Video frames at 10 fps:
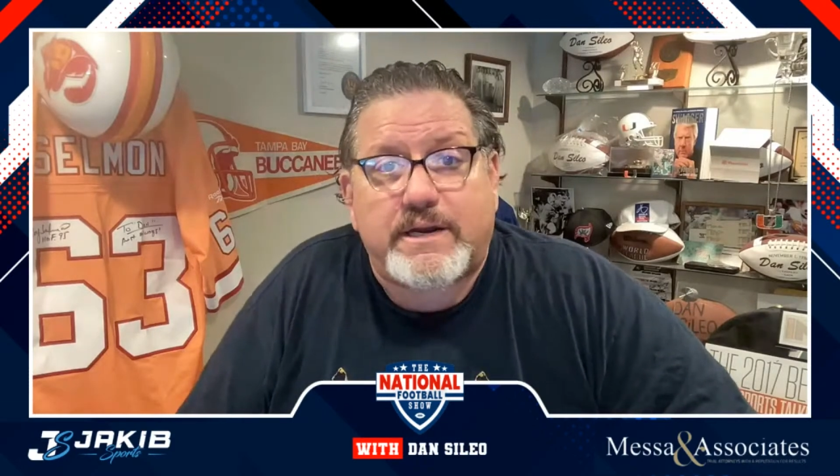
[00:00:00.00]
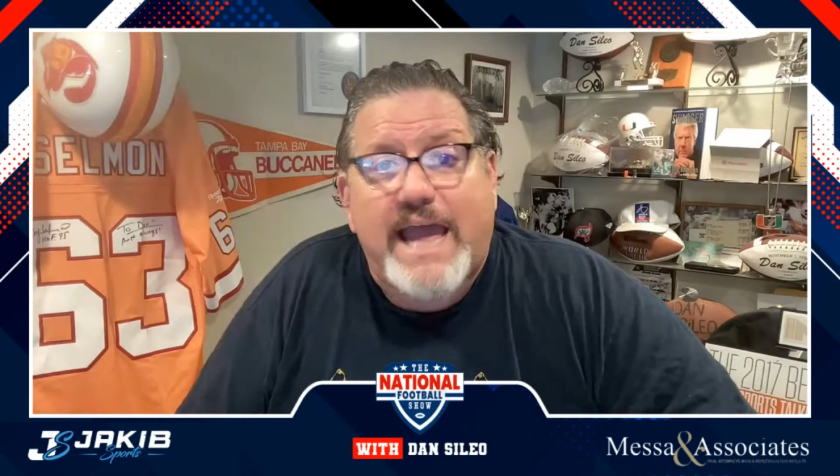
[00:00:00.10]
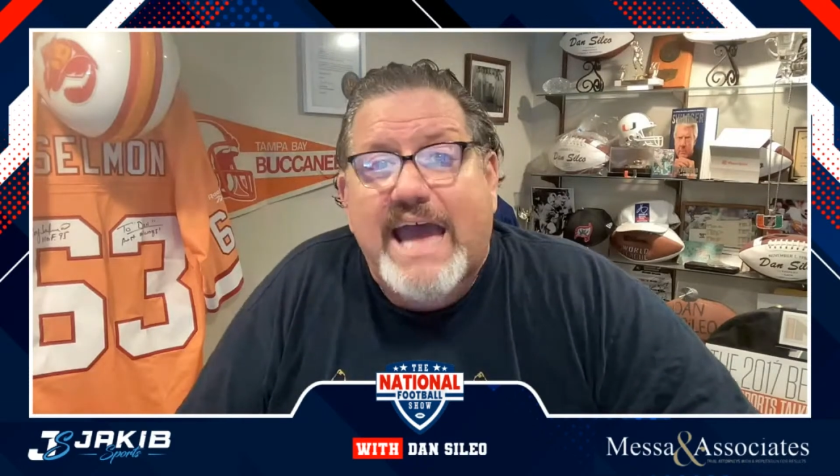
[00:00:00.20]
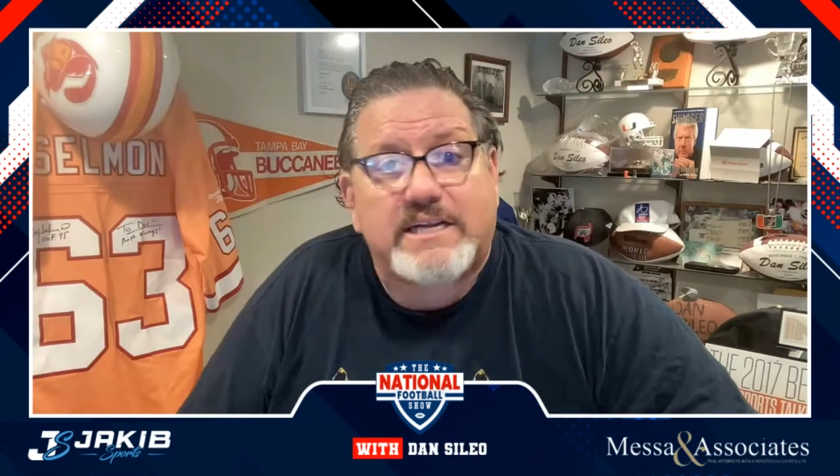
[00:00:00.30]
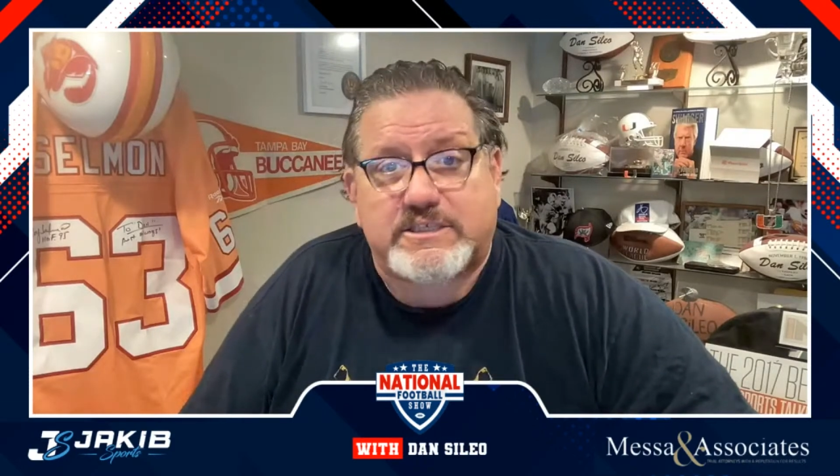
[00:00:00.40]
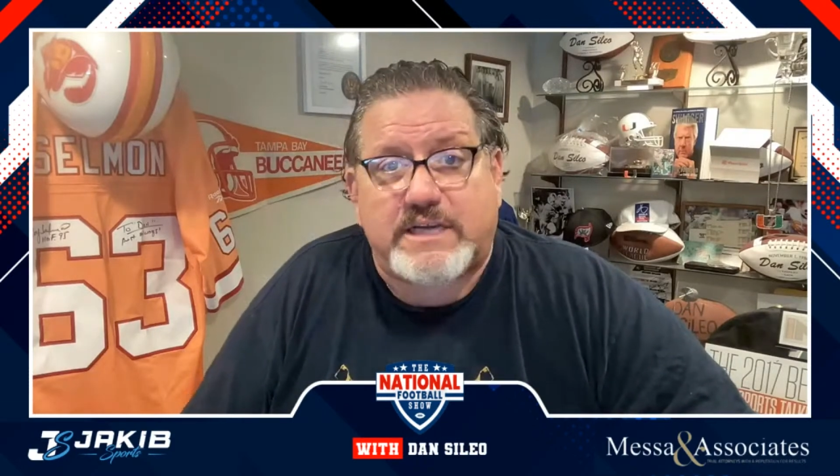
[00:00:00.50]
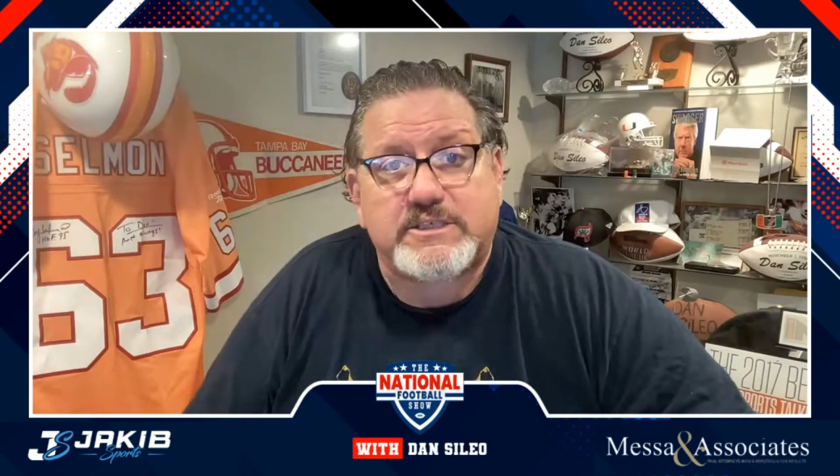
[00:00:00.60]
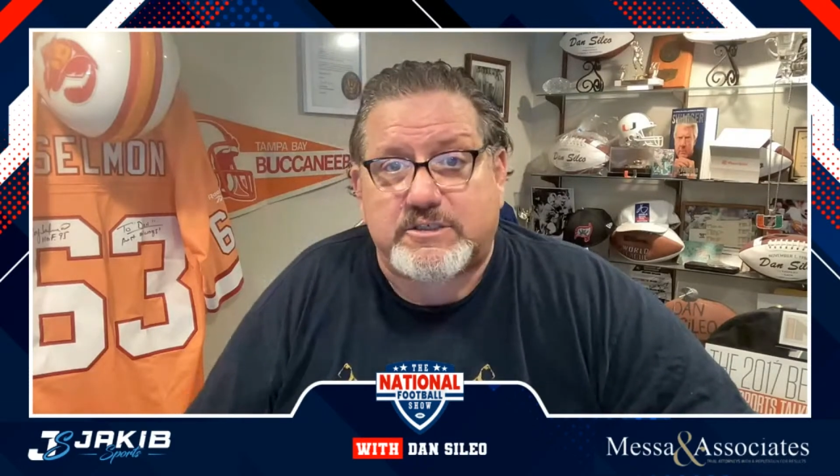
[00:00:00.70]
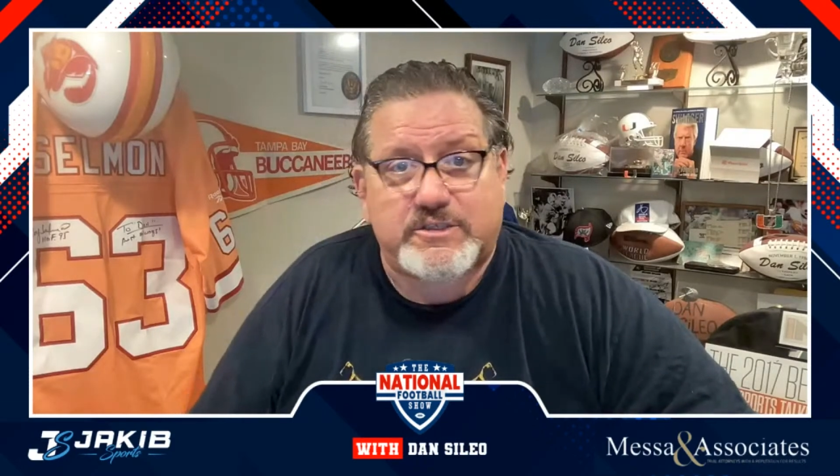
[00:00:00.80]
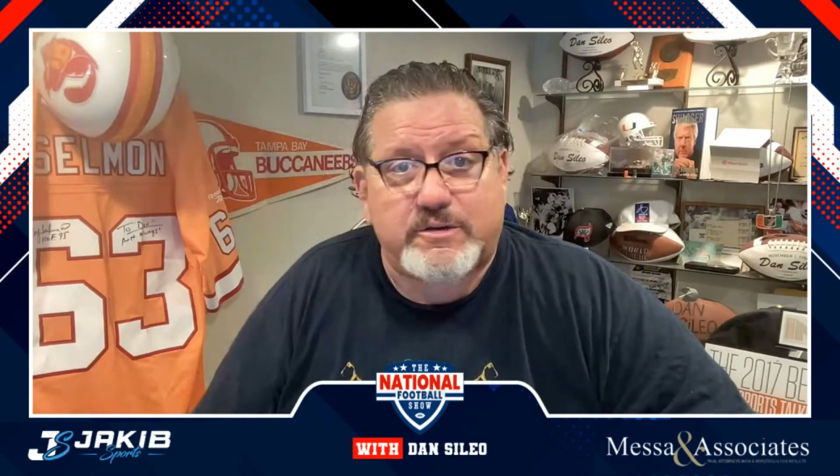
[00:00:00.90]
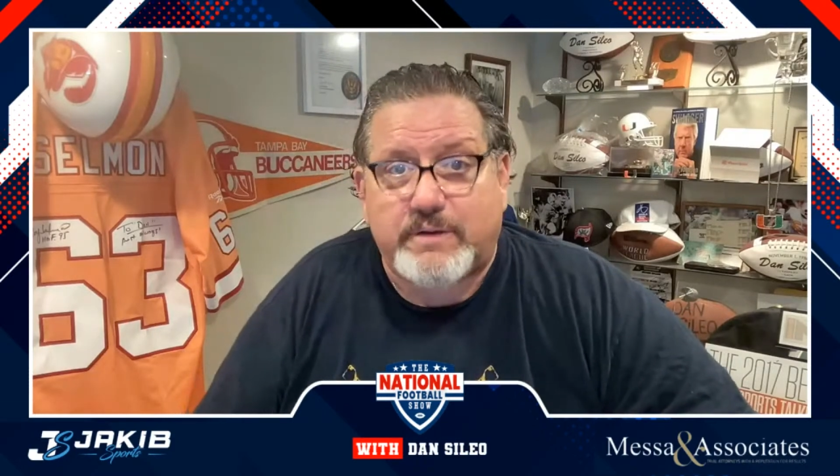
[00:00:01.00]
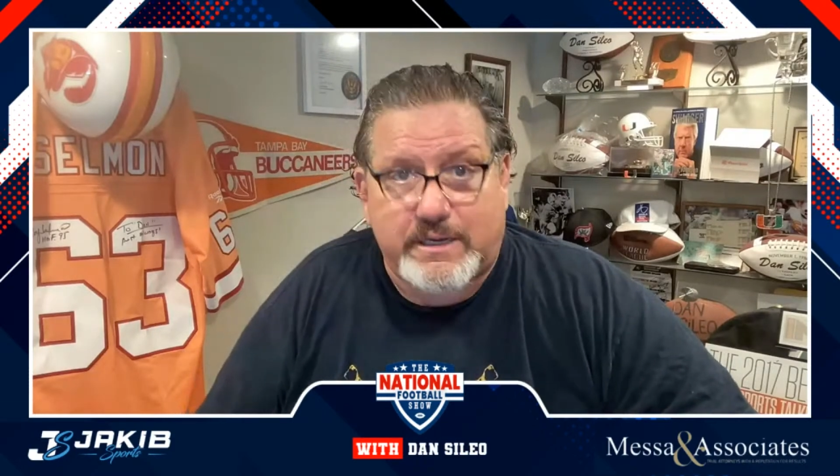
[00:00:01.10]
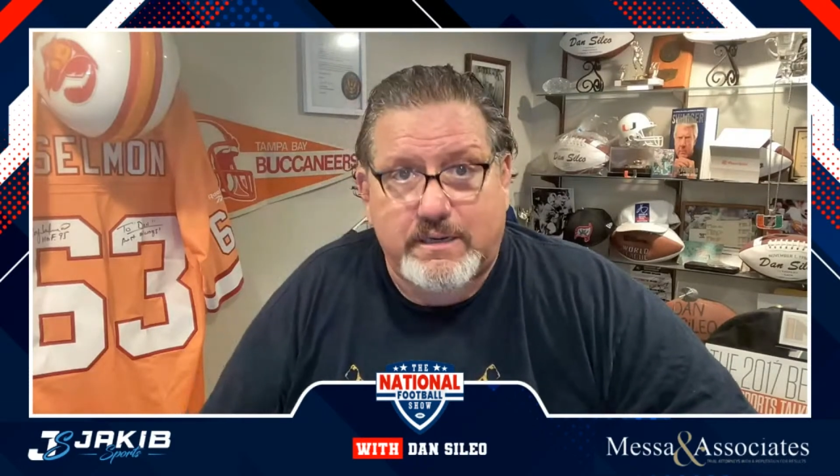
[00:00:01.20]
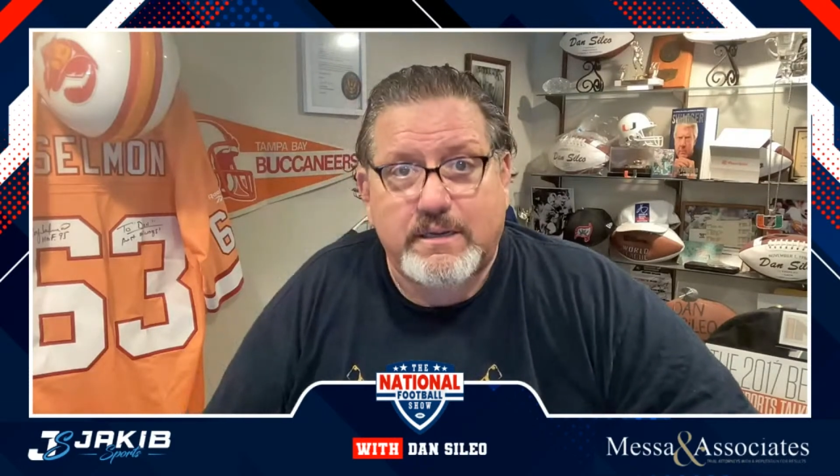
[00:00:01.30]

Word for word: it, add extensions to it.